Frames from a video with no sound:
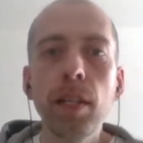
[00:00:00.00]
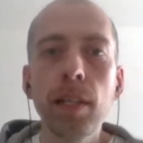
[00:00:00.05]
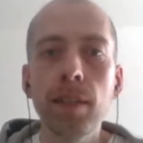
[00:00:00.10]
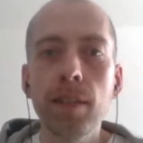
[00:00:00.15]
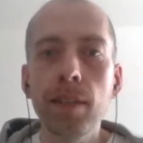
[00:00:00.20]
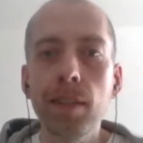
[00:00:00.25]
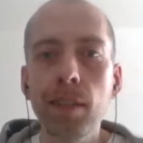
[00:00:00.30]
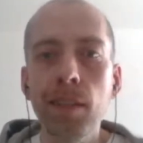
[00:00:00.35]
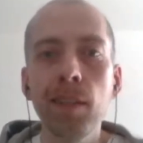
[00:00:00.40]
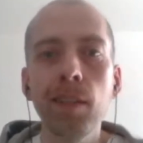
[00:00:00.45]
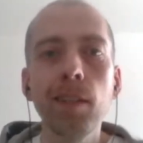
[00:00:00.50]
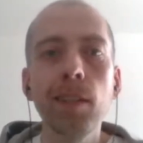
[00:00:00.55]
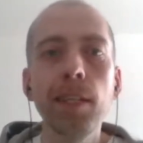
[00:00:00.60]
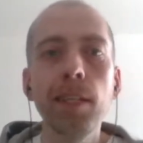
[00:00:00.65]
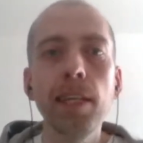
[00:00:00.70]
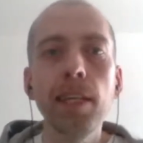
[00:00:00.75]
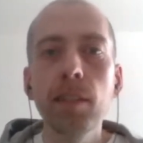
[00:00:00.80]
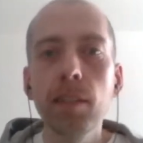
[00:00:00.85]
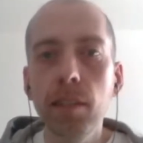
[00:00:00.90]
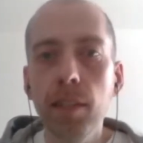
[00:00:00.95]
let's say, the
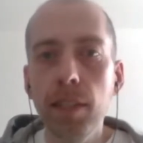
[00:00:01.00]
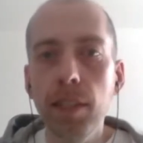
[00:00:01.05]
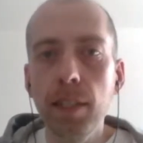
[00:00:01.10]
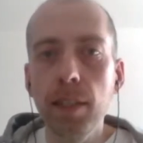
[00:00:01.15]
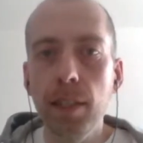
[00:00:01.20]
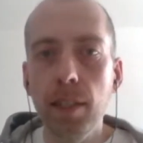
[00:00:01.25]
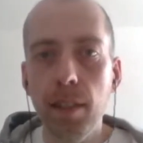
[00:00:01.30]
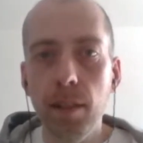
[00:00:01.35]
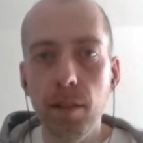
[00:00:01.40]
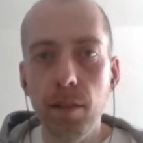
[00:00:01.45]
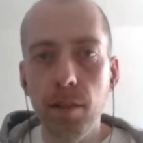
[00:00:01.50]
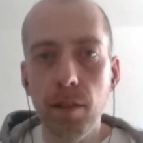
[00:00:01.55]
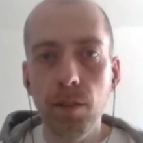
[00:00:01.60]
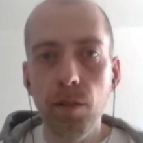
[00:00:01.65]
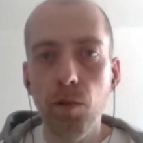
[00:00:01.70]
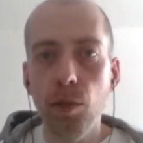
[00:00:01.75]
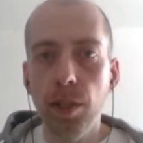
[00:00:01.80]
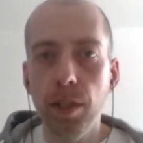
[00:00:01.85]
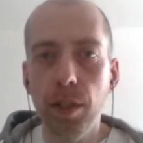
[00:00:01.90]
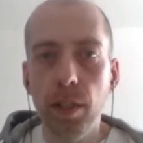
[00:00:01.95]
legal details
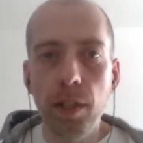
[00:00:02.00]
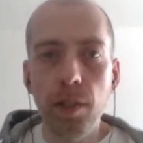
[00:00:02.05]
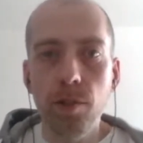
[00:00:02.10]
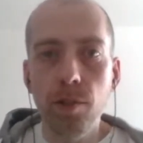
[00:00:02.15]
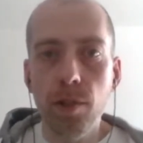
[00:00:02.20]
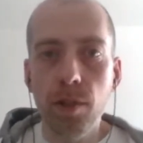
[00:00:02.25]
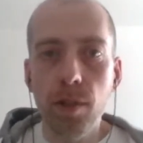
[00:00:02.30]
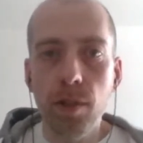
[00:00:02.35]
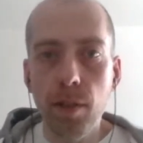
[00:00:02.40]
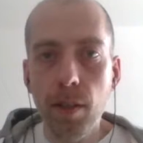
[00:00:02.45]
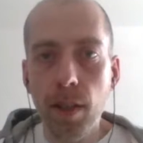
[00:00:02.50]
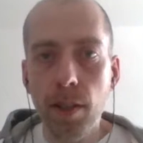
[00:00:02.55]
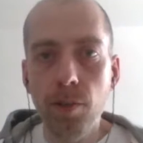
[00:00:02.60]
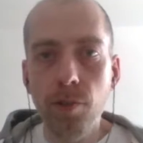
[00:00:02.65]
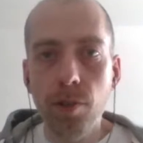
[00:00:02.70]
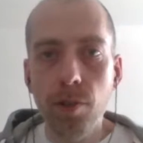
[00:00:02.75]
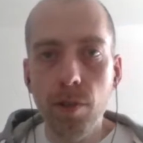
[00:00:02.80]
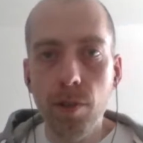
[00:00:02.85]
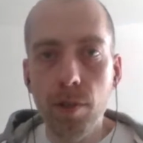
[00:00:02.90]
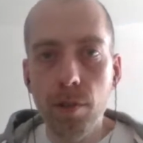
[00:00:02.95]
of what I just
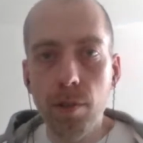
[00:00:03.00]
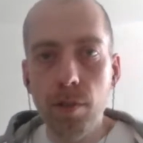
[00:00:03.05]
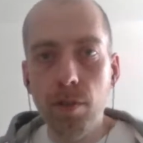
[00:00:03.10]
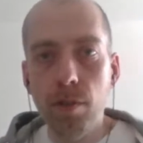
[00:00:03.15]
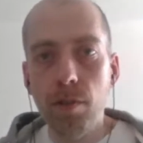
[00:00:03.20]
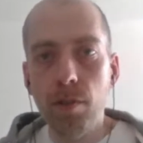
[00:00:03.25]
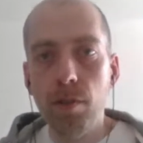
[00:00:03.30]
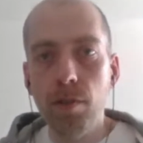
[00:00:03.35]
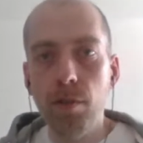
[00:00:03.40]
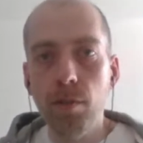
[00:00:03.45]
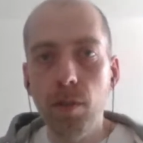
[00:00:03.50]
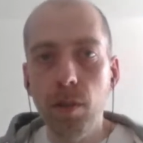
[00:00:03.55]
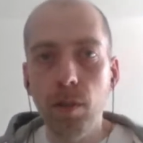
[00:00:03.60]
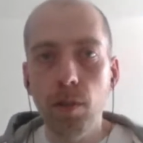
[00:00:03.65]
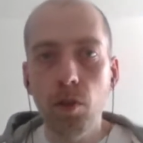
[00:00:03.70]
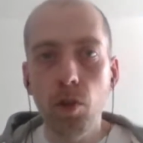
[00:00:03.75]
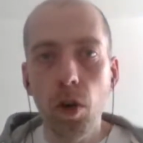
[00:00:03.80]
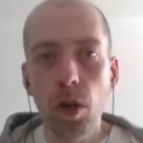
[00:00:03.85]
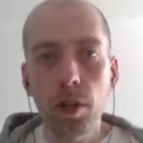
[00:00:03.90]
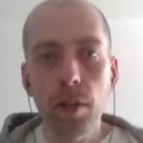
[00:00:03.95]

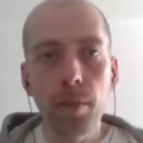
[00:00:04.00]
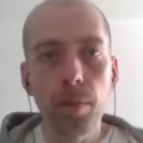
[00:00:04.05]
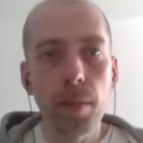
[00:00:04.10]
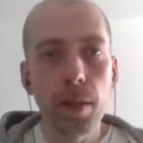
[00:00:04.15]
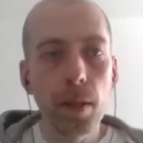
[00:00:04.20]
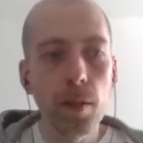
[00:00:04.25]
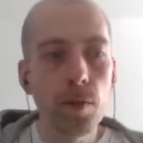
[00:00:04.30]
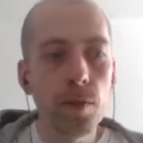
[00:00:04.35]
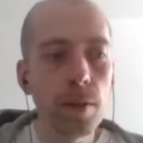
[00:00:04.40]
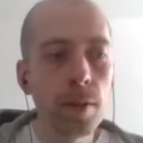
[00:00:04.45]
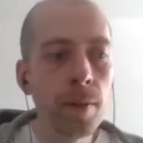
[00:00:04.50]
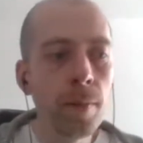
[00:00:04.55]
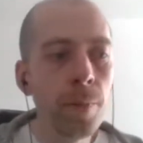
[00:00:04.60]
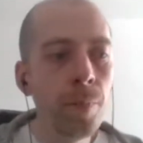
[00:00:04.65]
talked about,